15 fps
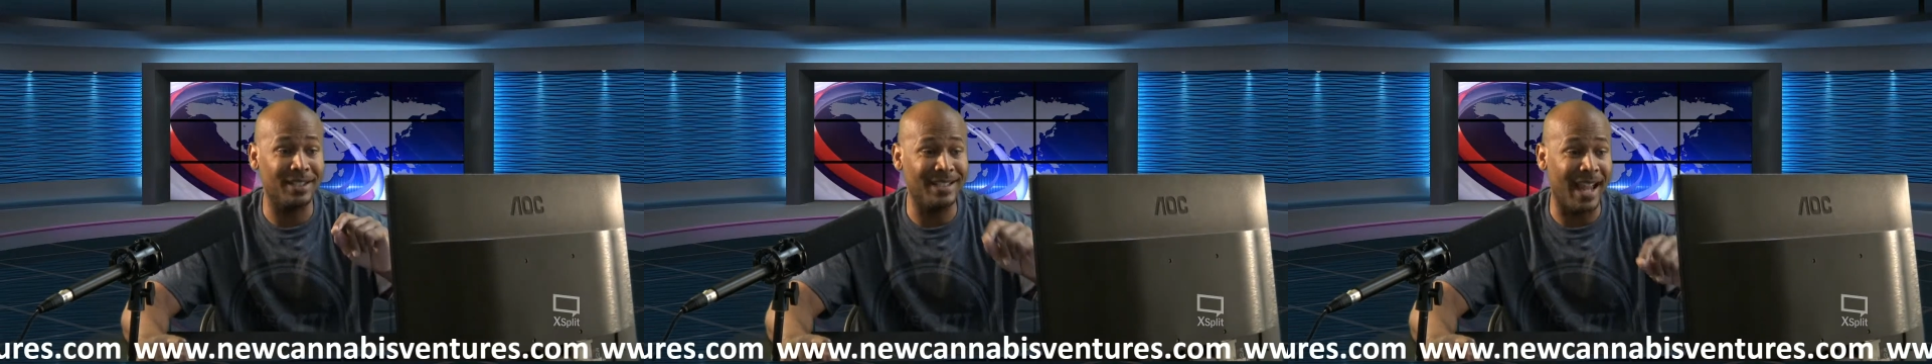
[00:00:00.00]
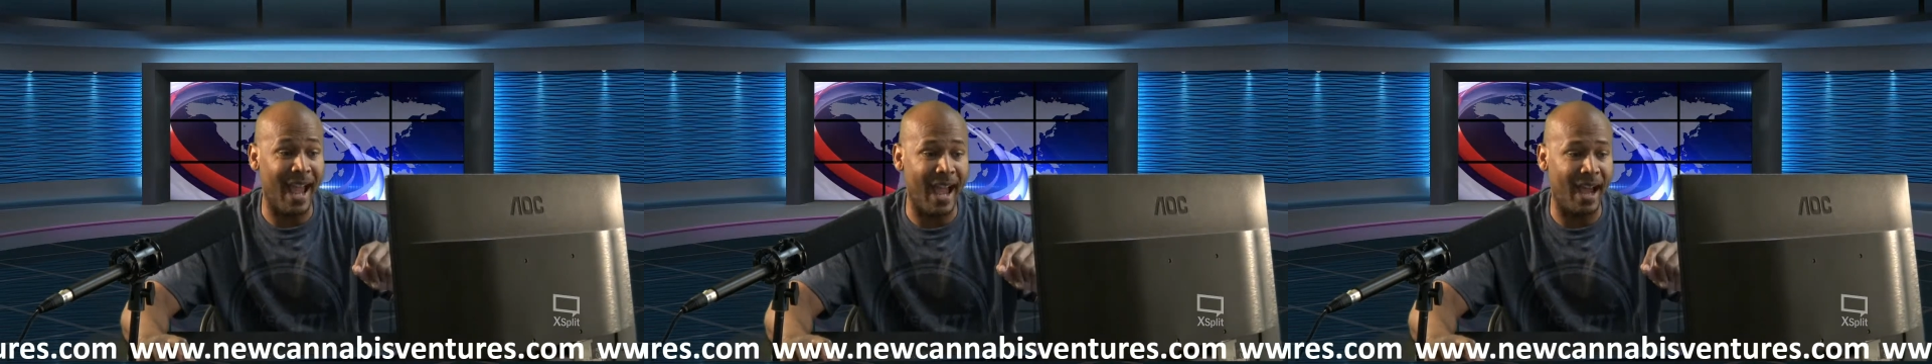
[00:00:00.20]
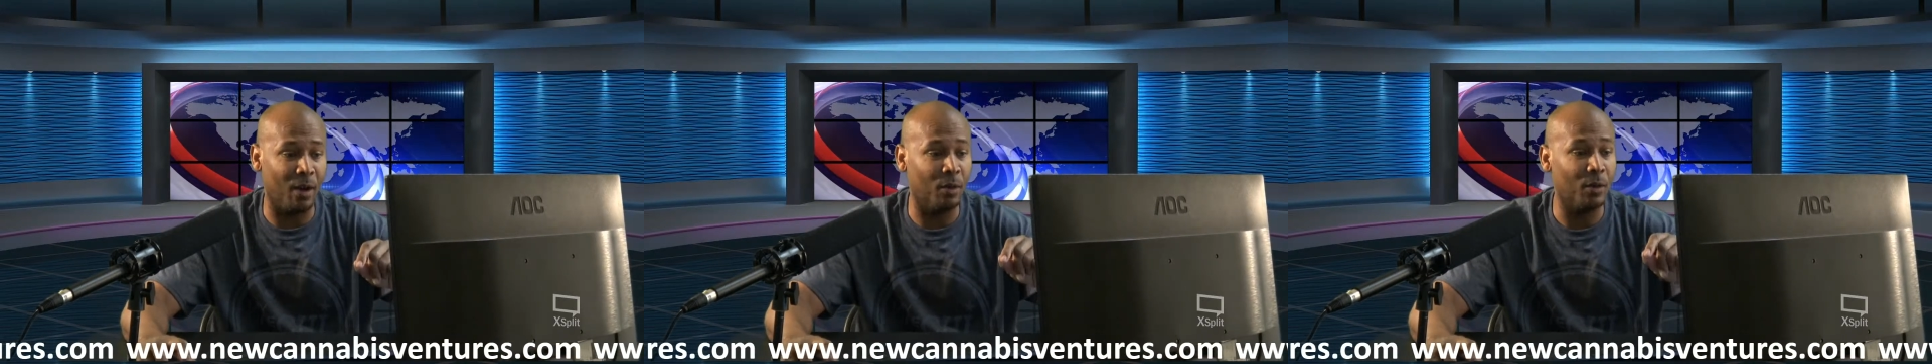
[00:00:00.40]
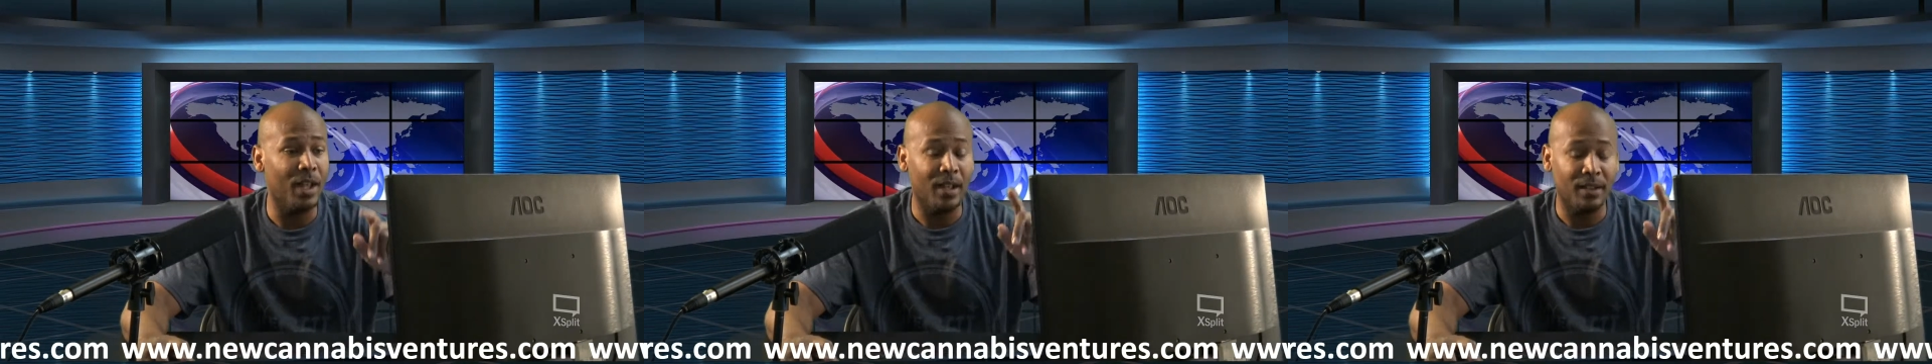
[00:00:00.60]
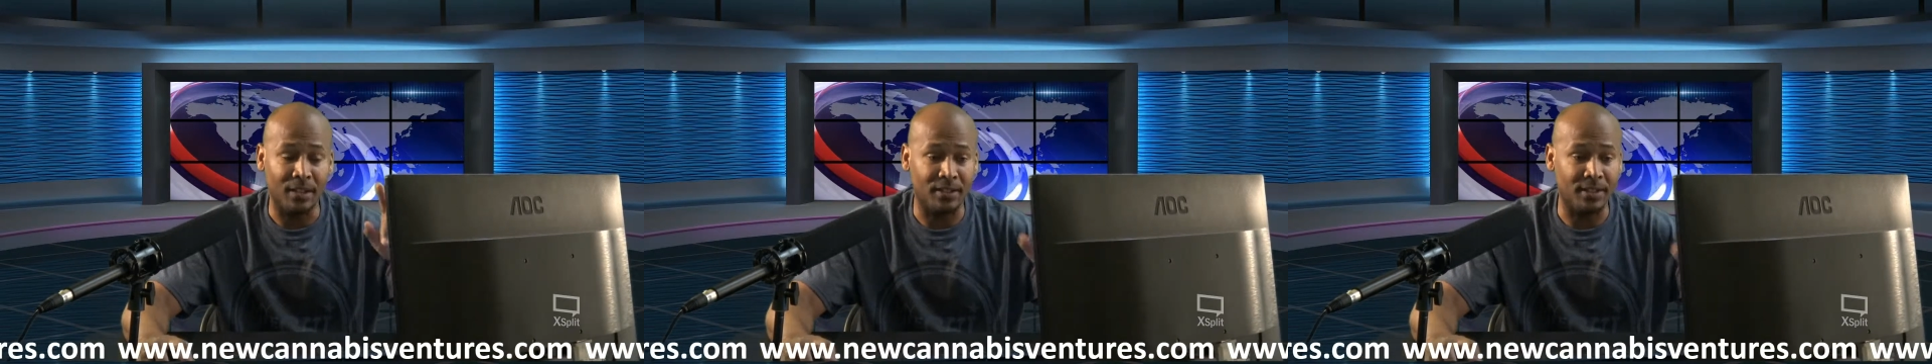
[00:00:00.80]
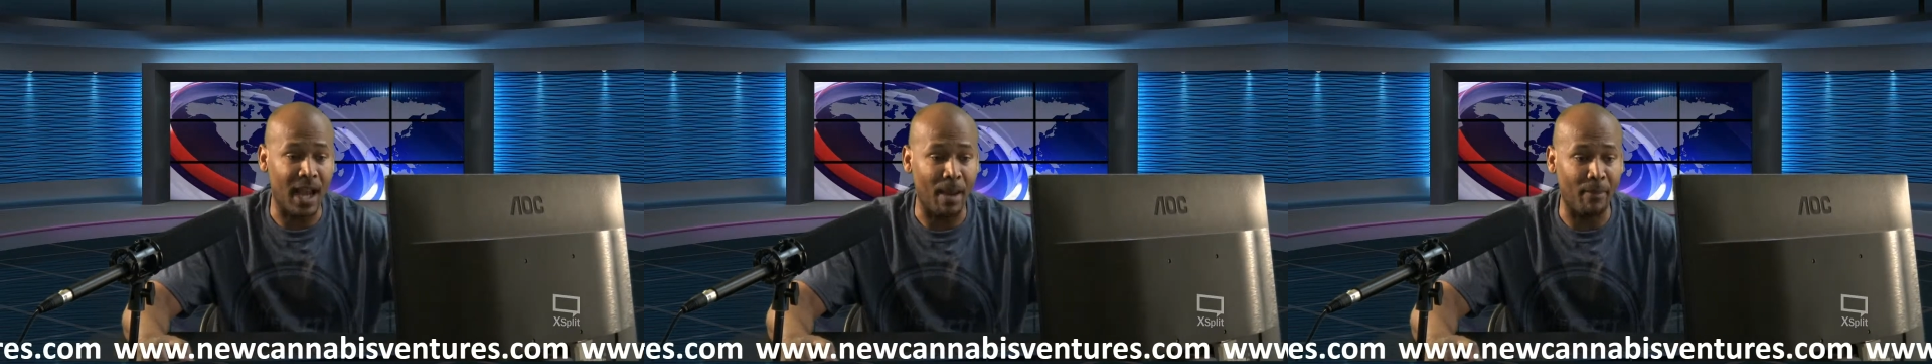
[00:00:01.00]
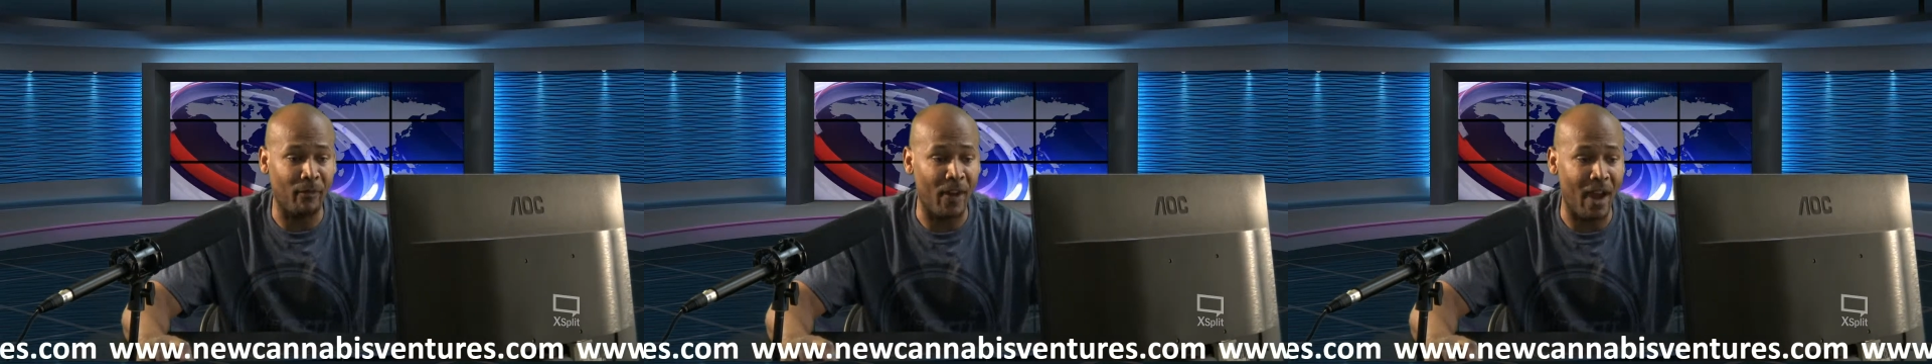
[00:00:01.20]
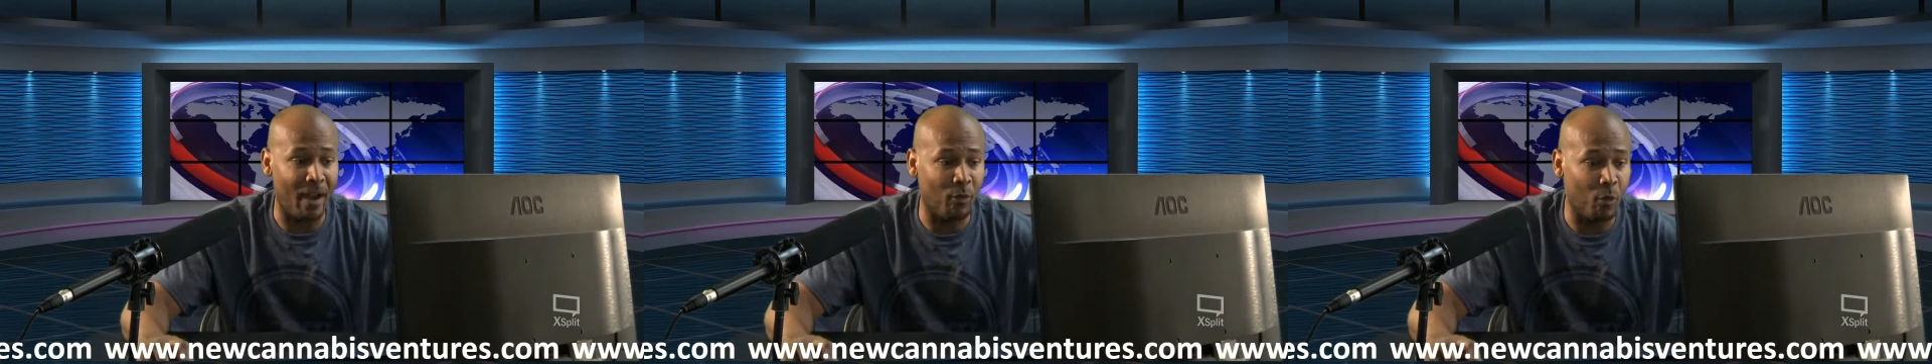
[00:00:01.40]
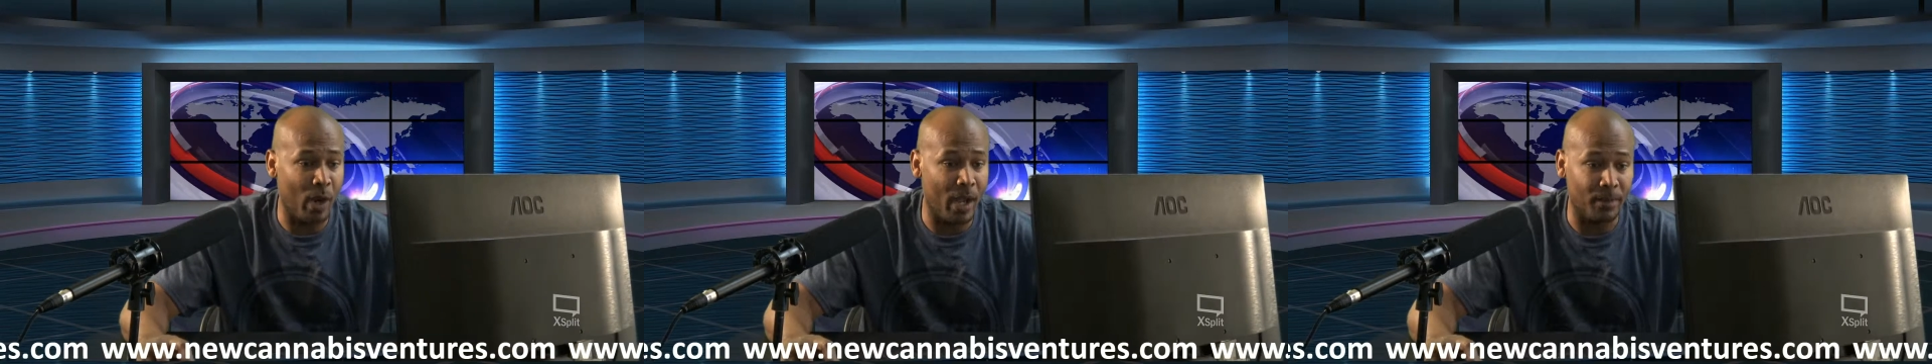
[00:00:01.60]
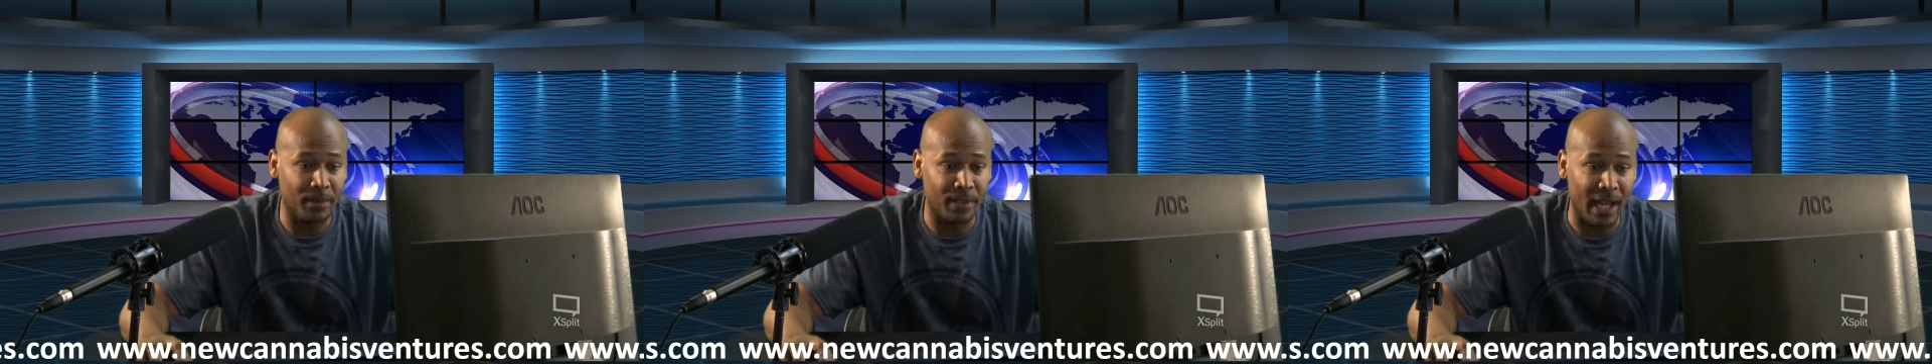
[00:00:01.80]
Now, the top 5
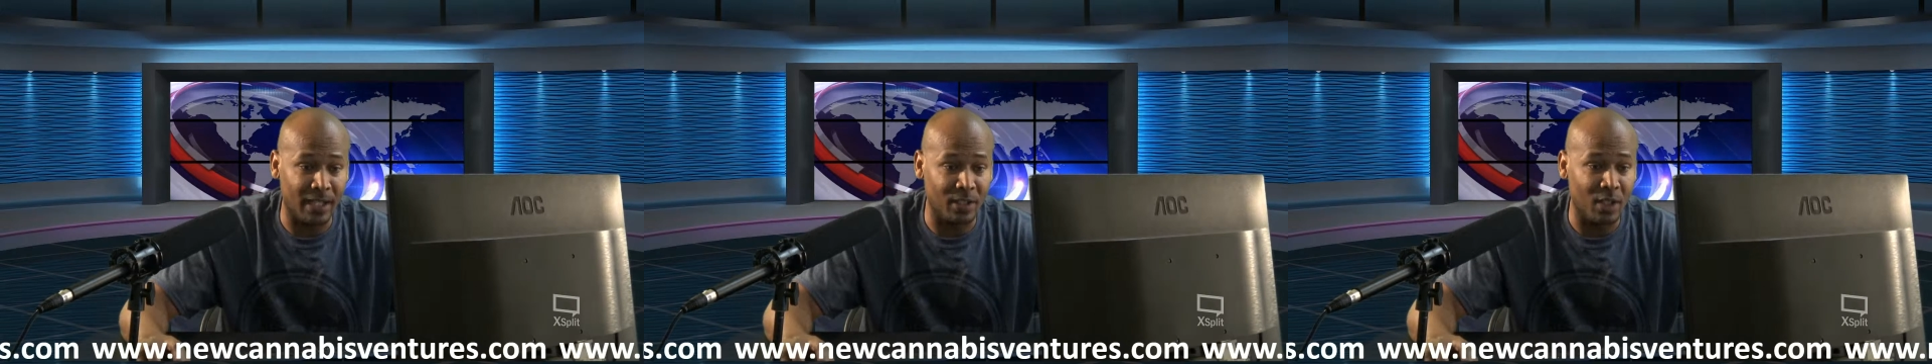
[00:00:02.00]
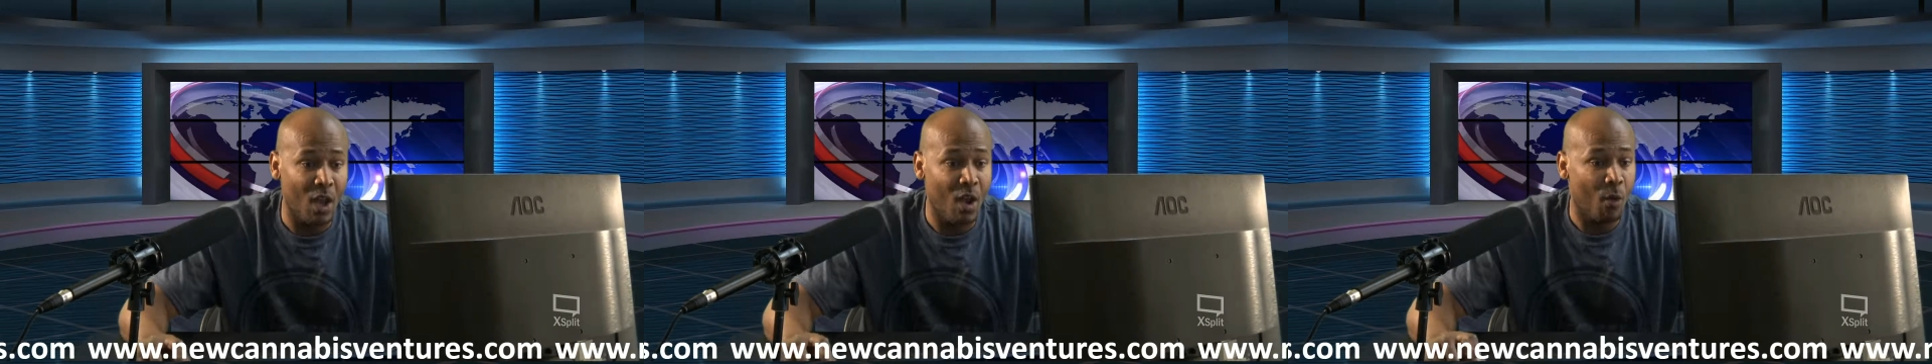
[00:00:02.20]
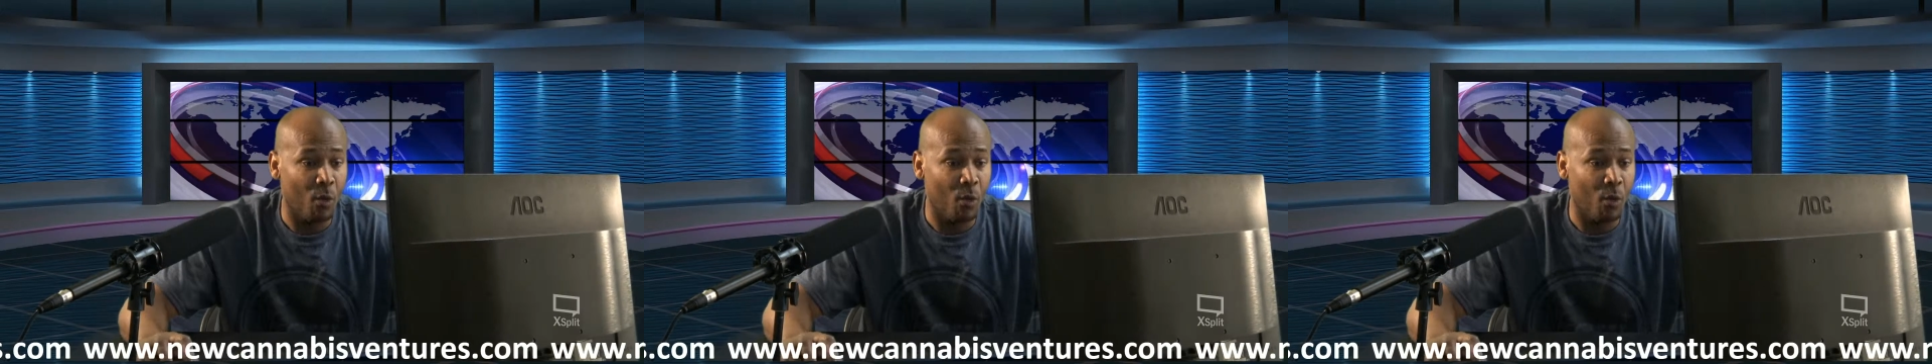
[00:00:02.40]
websites.